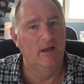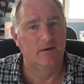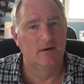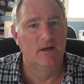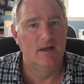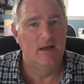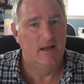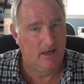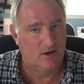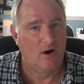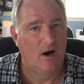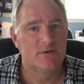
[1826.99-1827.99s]

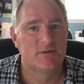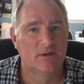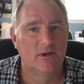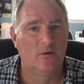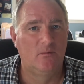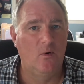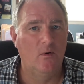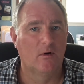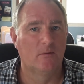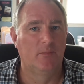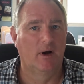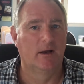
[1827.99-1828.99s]
It costs a little
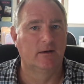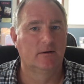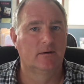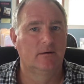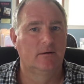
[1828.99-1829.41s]
more, but